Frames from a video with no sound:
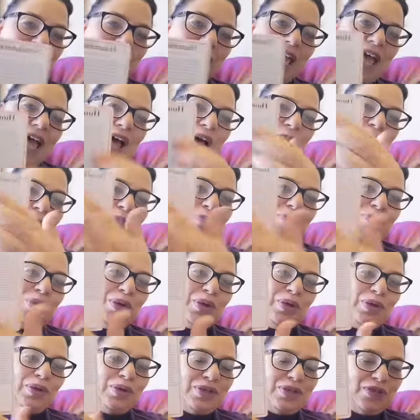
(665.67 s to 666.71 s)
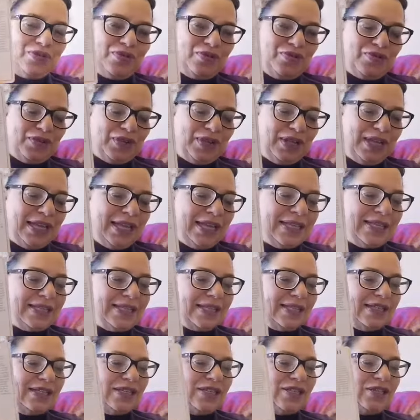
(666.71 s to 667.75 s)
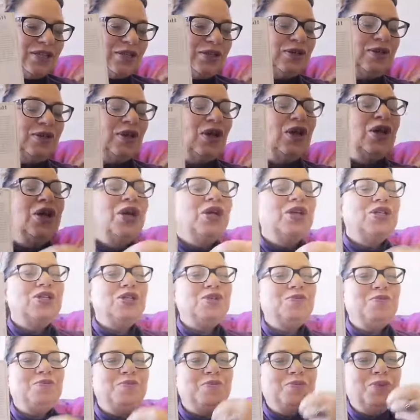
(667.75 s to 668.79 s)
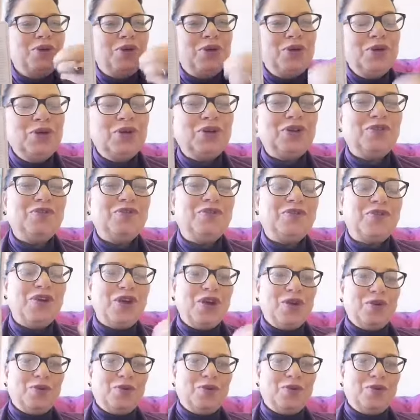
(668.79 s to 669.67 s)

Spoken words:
How beautiful is it to move